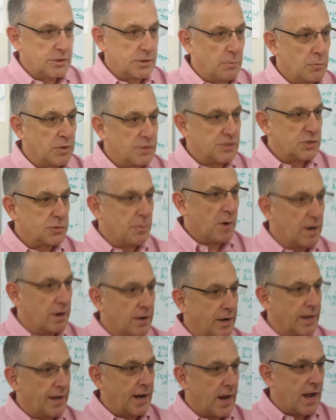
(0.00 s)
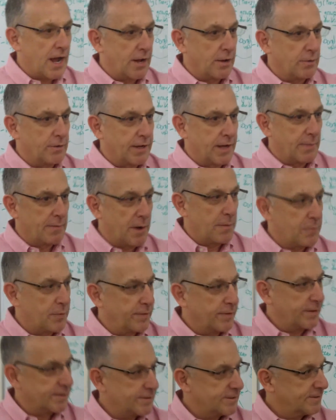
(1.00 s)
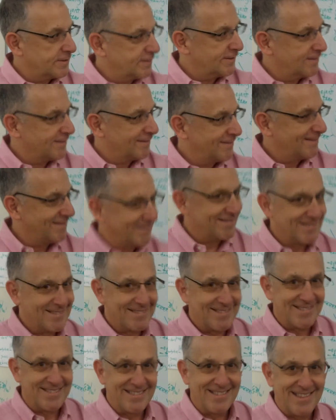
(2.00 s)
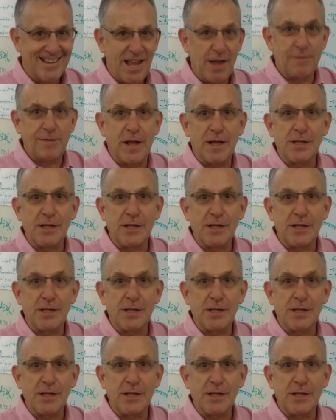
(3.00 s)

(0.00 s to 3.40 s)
someone smarter than I who came up with it. Yeah, one of the mentors. If